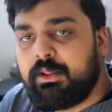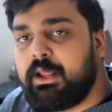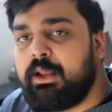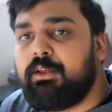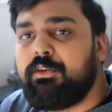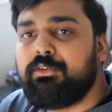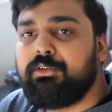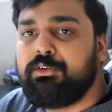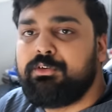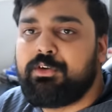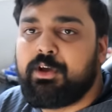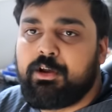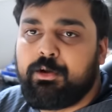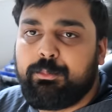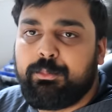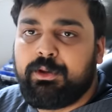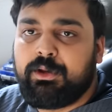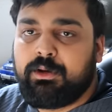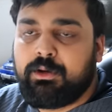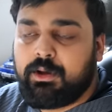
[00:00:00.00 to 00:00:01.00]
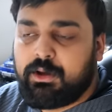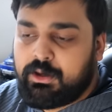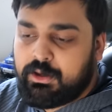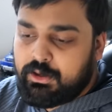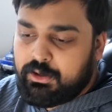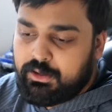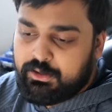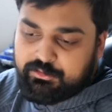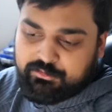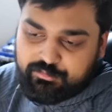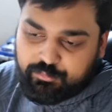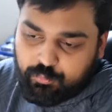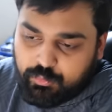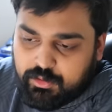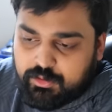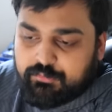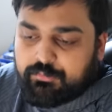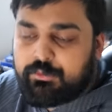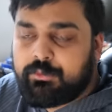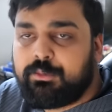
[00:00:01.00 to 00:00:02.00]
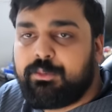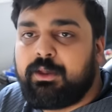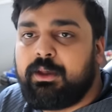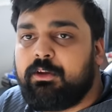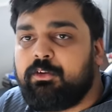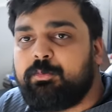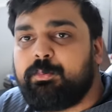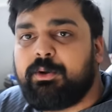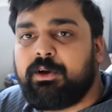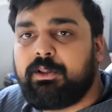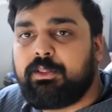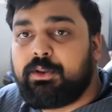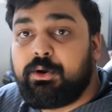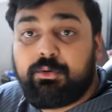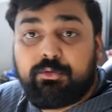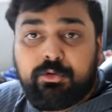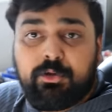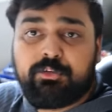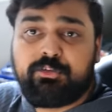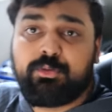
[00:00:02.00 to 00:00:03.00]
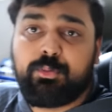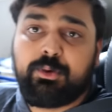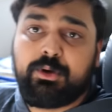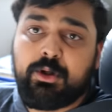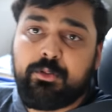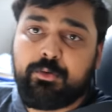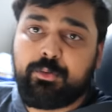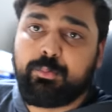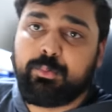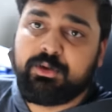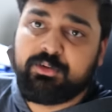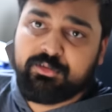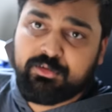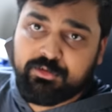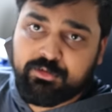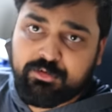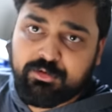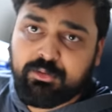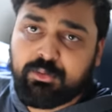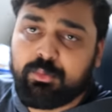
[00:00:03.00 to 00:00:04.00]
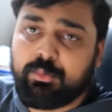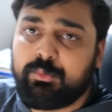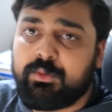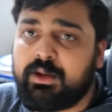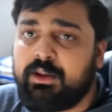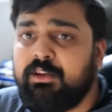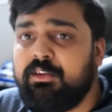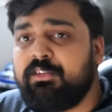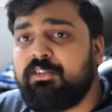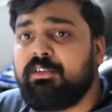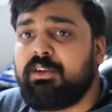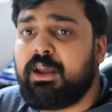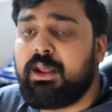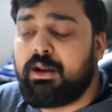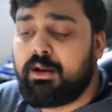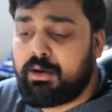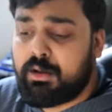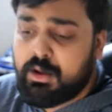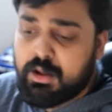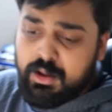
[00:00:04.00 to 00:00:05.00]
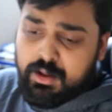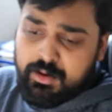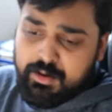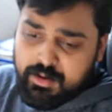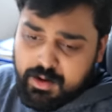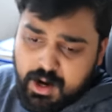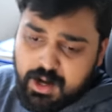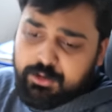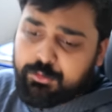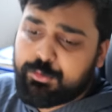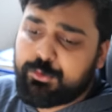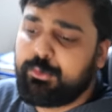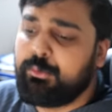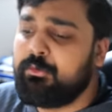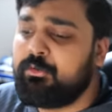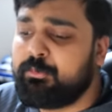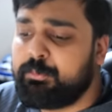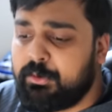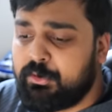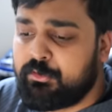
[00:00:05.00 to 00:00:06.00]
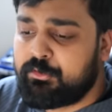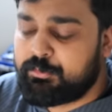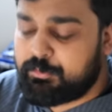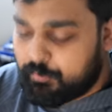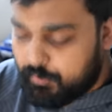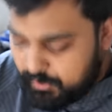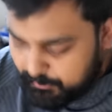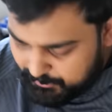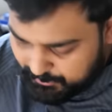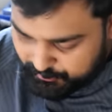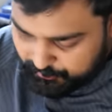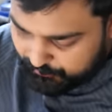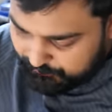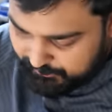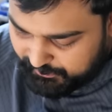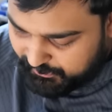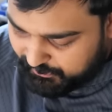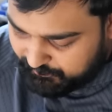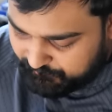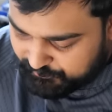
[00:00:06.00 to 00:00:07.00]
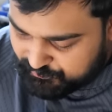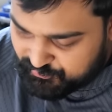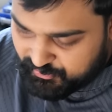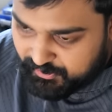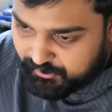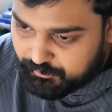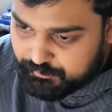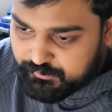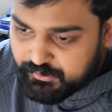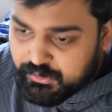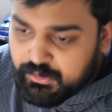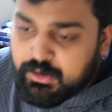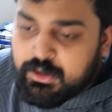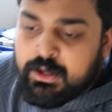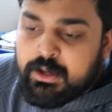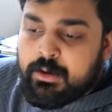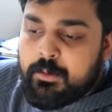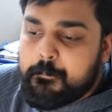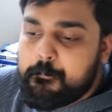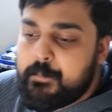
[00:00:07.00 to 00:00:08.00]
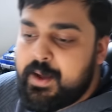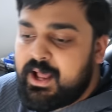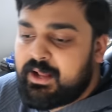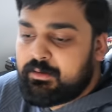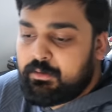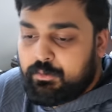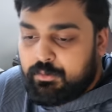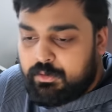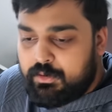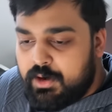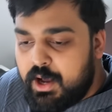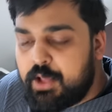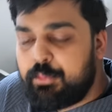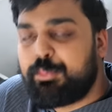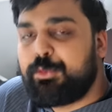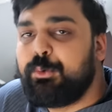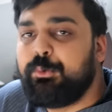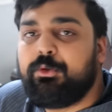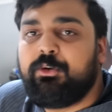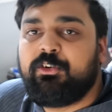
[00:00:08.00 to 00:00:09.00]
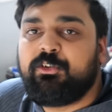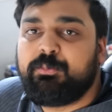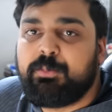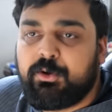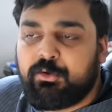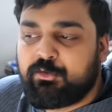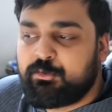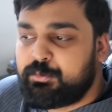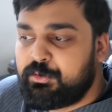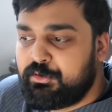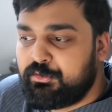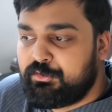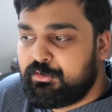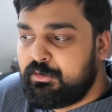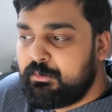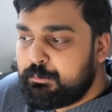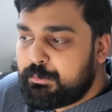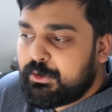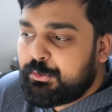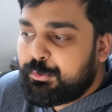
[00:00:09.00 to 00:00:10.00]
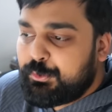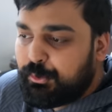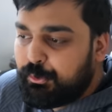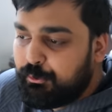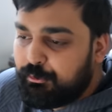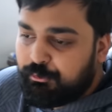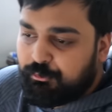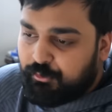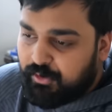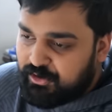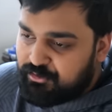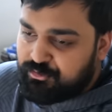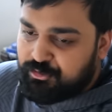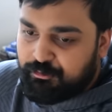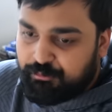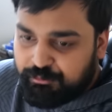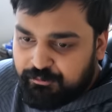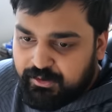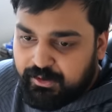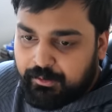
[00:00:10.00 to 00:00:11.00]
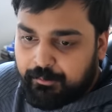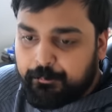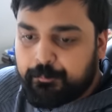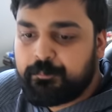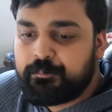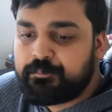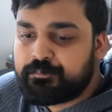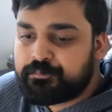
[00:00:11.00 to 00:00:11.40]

ladies and gentlemen, uh, it's one of the things, but there's also another reason too that he stated not through a spokesperson. Why am I doing the hand vagina thing? Matt, not through their spokesperson, but through Fresh and Fit.